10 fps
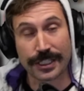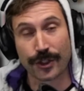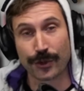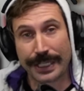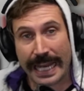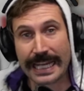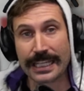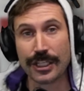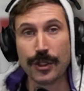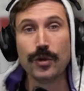it's
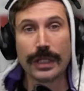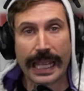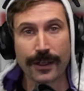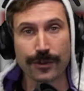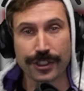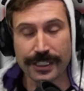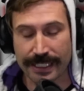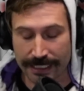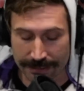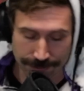creating new languages
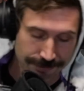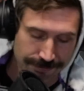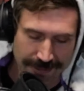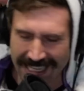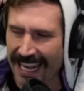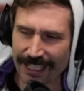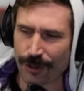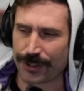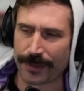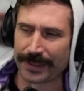that are that kind of
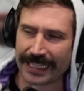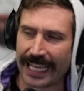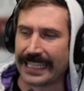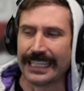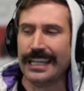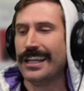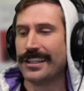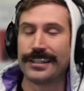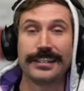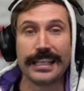go something like
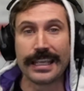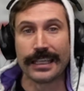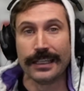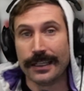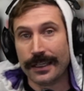C